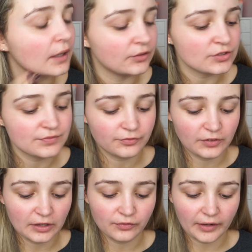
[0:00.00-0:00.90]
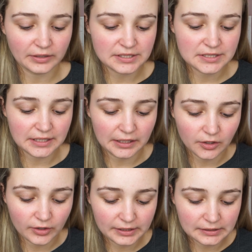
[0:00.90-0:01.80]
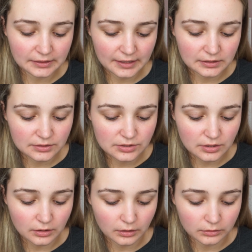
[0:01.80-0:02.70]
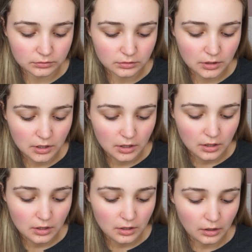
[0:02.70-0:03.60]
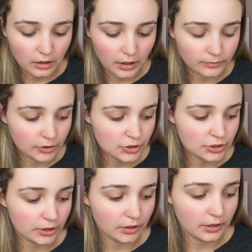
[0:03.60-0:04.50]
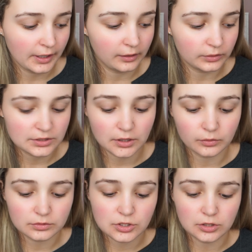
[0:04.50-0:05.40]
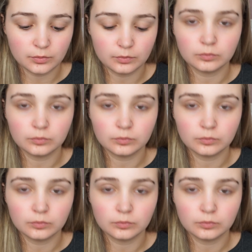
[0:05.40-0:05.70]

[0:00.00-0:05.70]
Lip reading: It doesn't feel very sticky or anything, so I'm not sure how it's going to